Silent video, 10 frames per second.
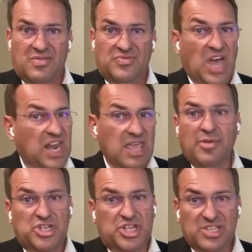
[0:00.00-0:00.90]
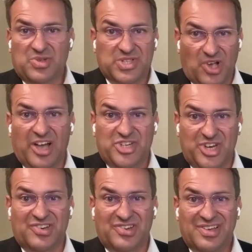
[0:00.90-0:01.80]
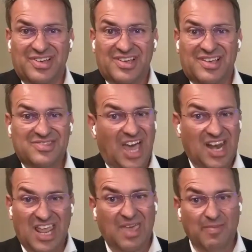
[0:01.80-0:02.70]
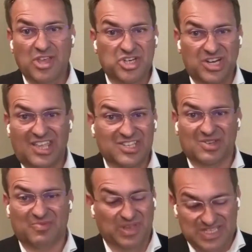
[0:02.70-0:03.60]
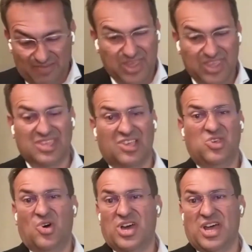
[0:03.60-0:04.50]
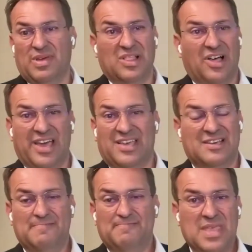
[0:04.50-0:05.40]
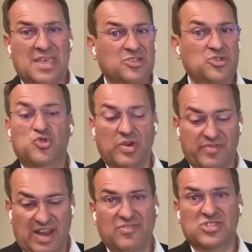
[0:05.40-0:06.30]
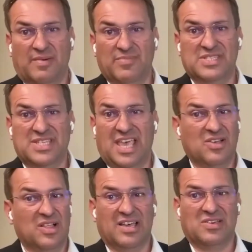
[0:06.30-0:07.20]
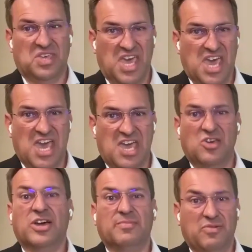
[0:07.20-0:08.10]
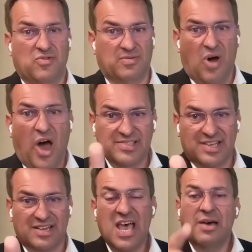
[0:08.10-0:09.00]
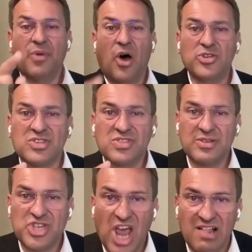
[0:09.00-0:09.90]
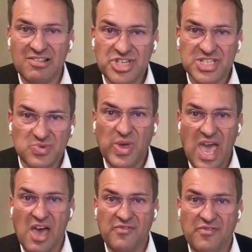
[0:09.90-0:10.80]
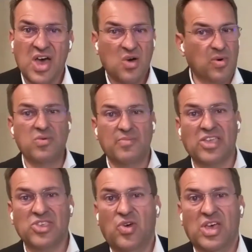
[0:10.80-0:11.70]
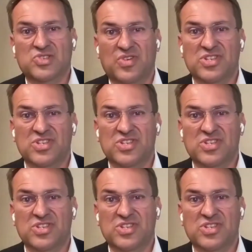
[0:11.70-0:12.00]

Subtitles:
That image needs to excite you. That image needs to be something that you're going to be like driven every time you see it. You're like, yeah, you're going to be reminded. Most of the challenges we have when we make New Year's